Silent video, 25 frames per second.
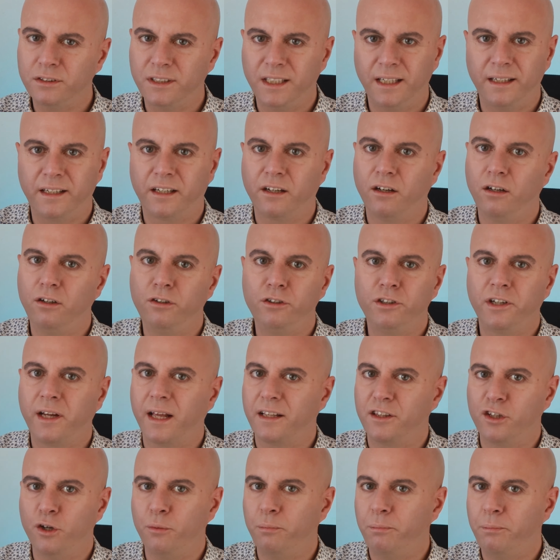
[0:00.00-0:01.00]
take a look
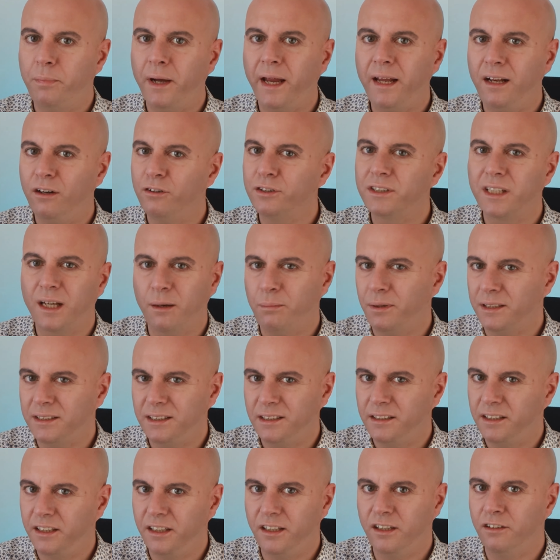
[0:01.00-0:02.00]
at the payload
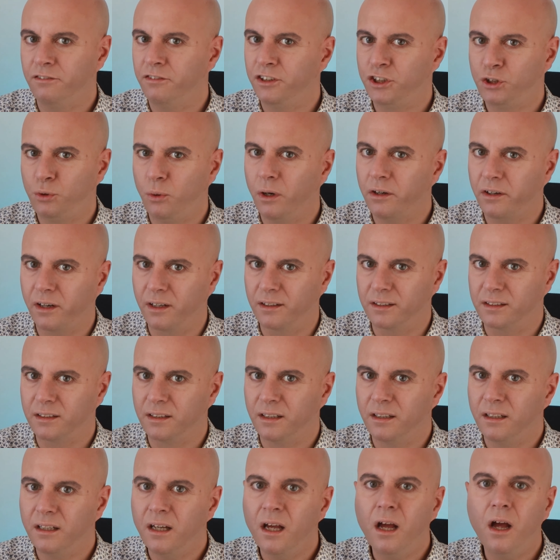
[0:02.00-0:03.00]
capacity of each rocket.
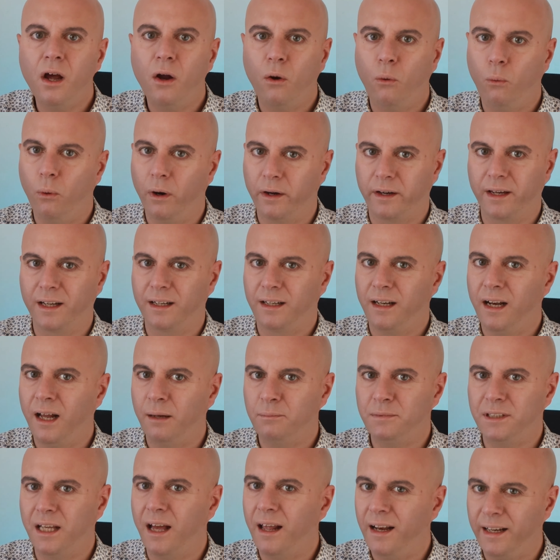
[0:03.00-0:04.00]
Rocket
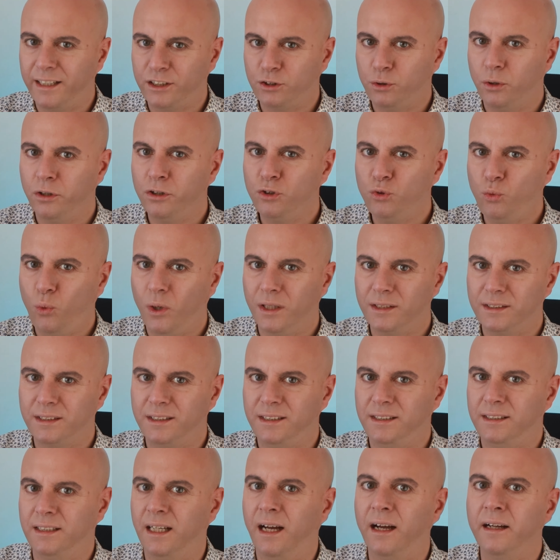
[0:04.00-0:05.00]
Lab's Electron was
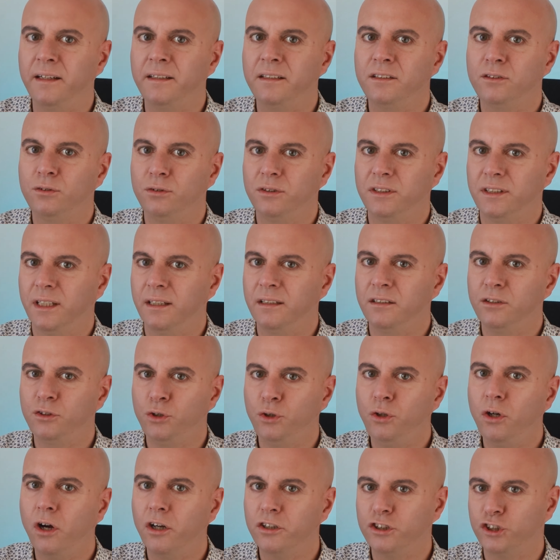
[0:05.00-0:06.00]
designed to send
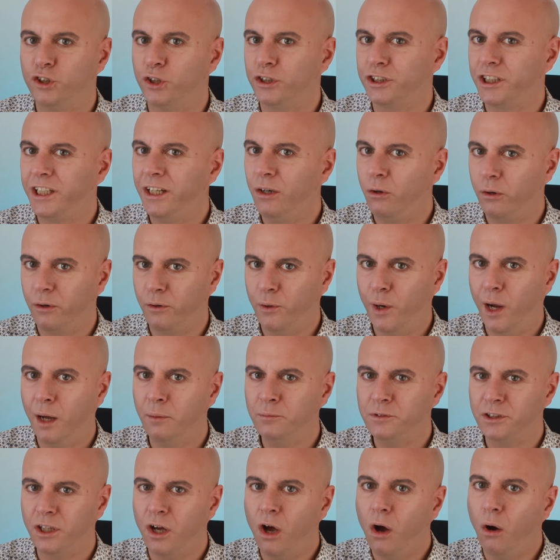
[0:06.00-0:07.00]
200
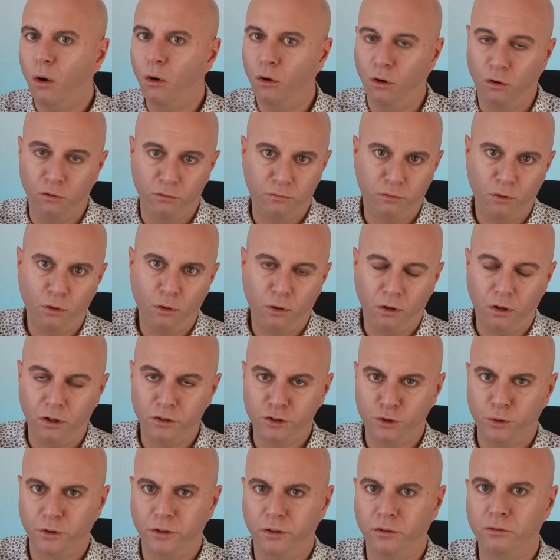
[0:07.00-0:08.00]
kilograms or
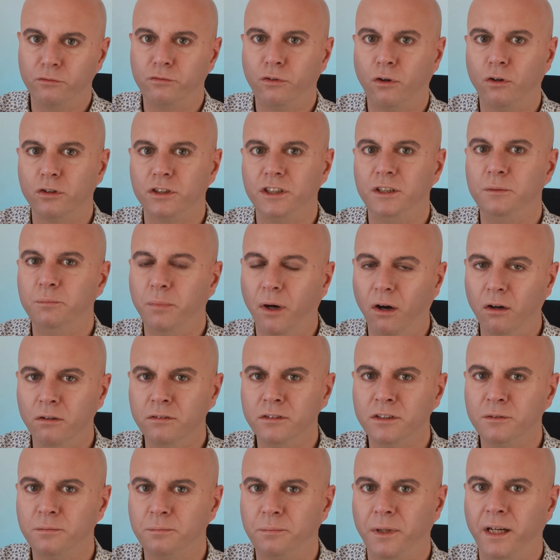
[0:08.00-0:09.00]
440
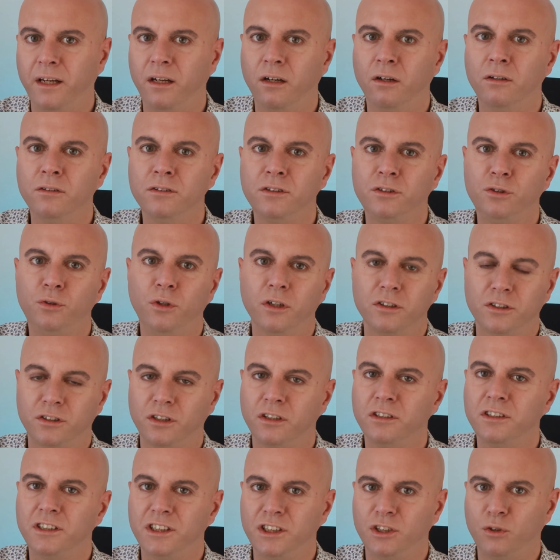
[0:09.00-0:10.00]
pounds payload to a
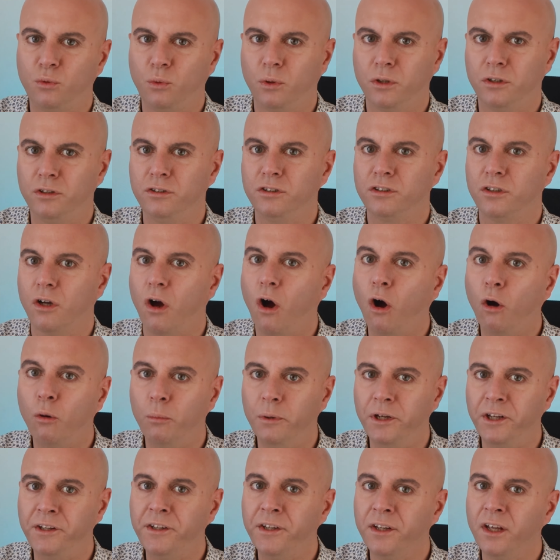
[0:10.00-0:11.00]
sun-synchronous
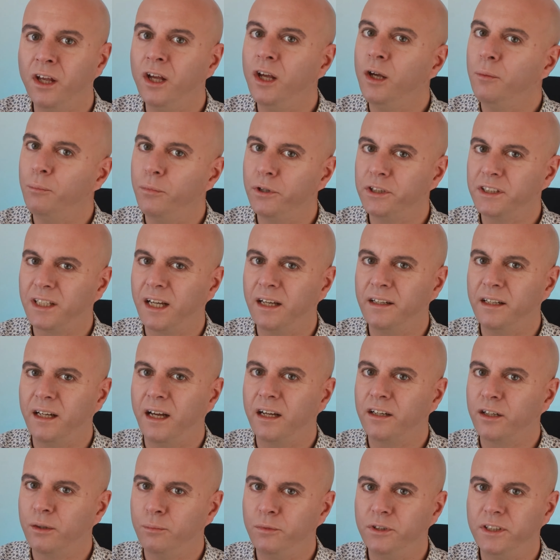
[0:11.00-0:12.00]
orbit, but can
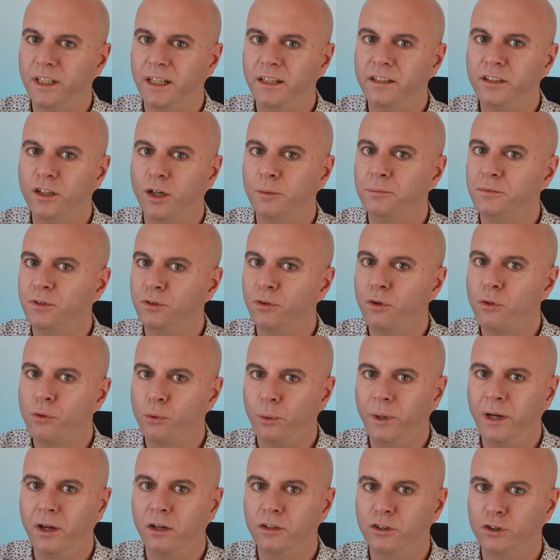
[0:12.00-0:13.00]
accommodate up to
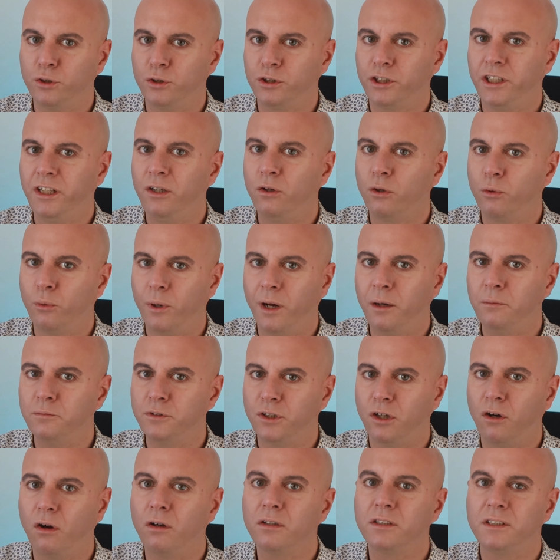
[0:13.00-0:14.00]
300 kilograms
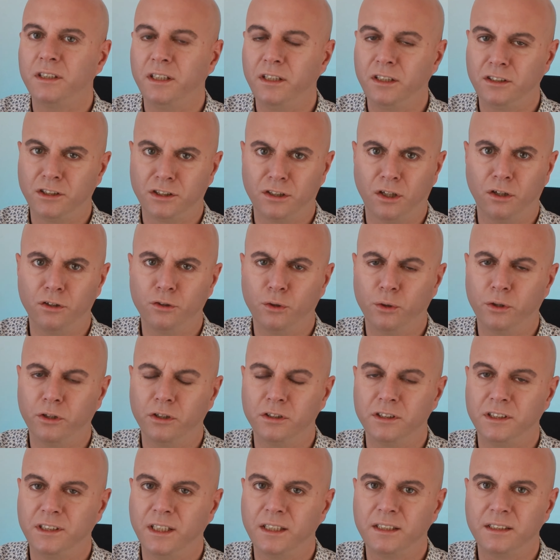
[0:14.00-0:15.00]
or
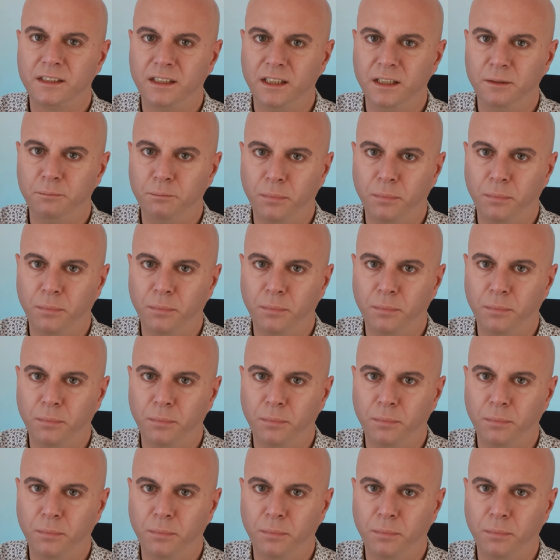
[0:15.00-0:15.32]
660